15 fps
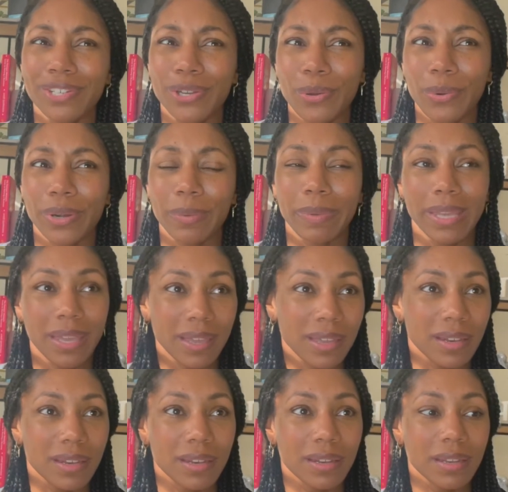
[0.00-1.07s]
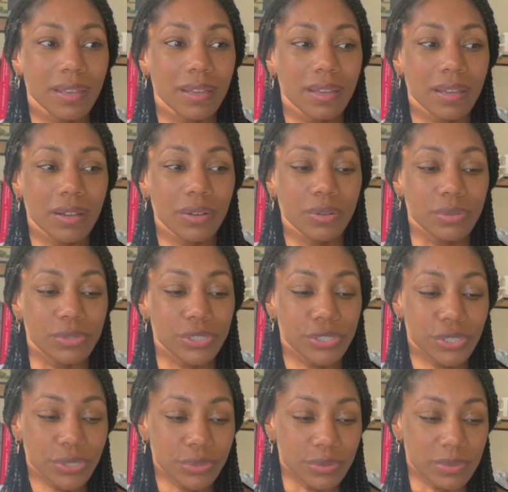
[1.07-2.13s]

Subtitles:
know where to begin. Oh, shoot.